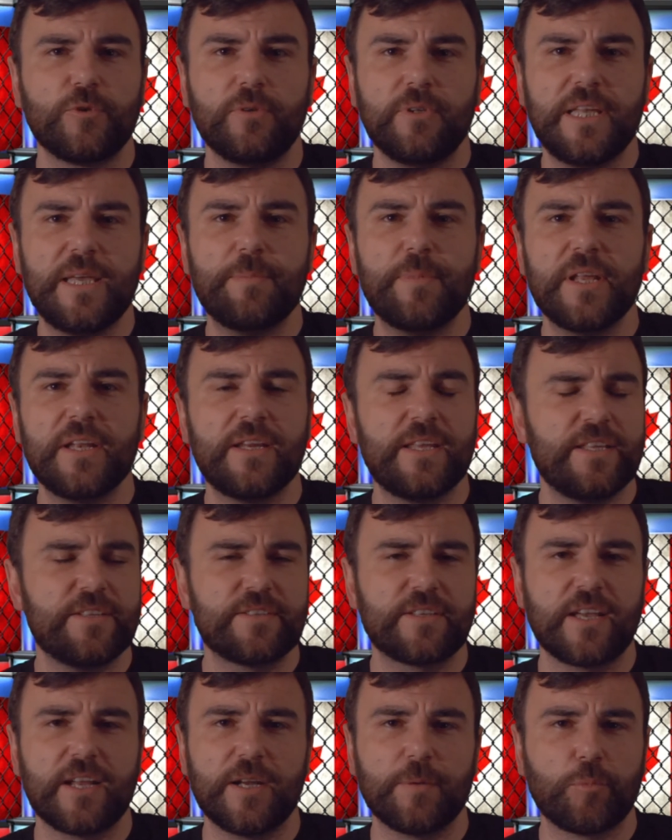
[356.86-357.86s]
Lieben,
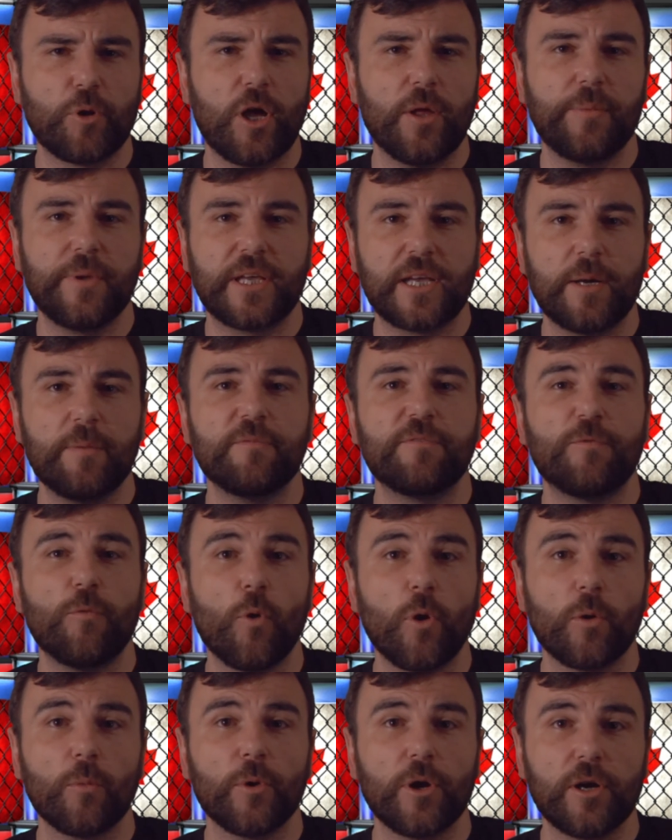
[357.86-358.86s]
he's going to probably come
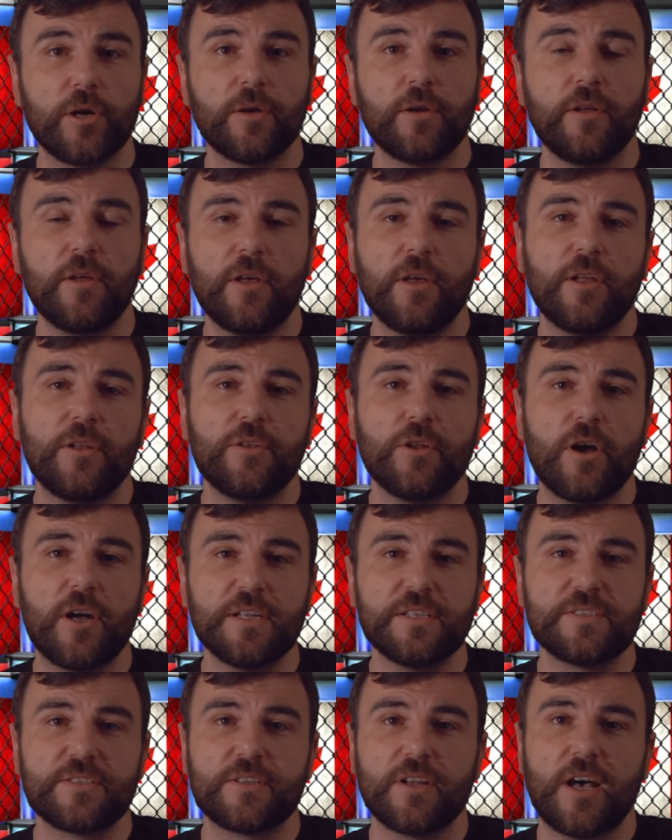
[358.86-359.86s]
forward
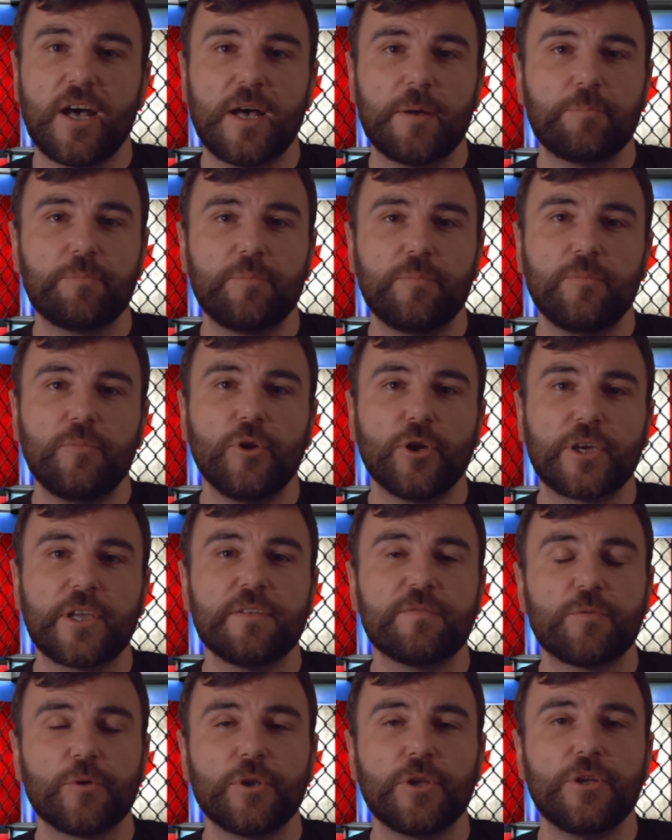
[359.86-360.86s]
non-stop,
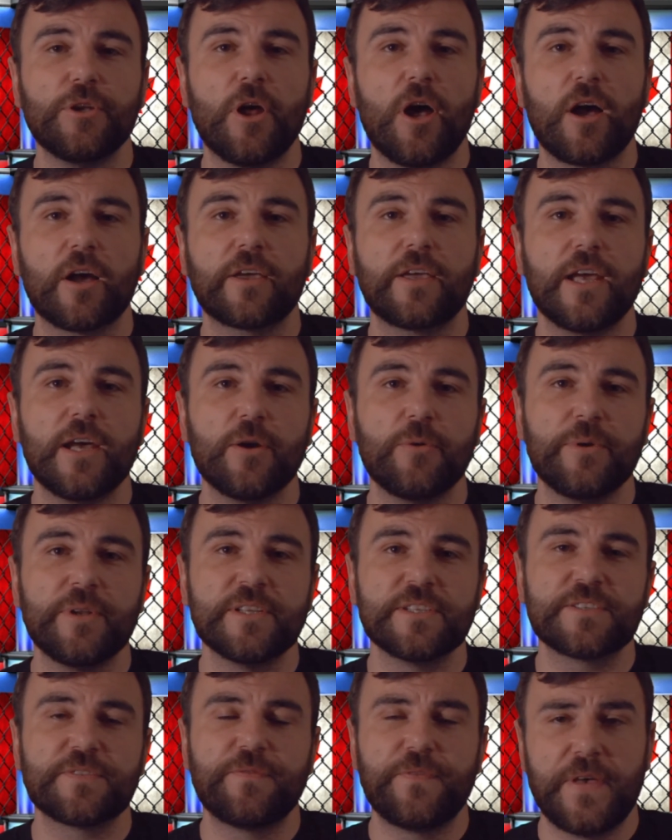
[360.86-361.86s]
looking for the knockout in
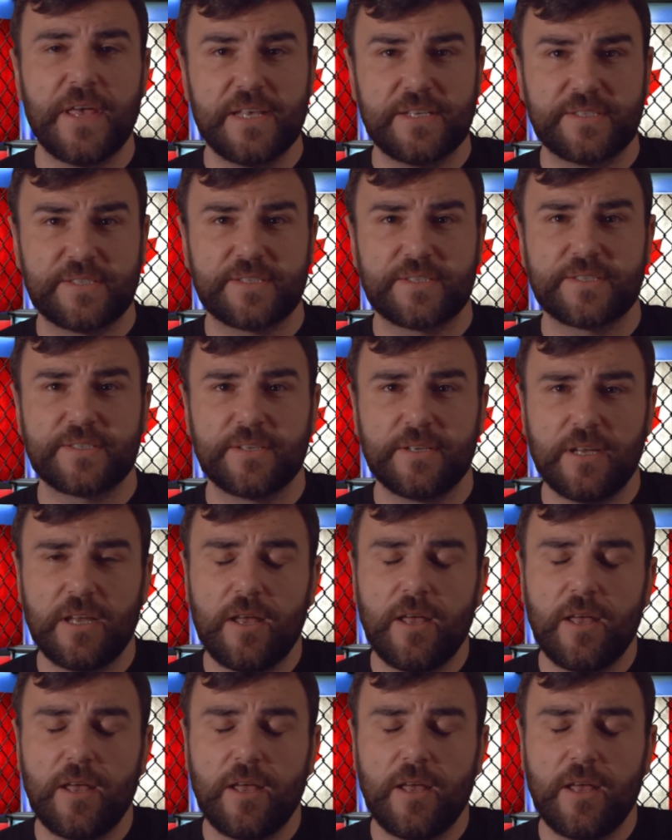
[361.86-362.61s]
his fists.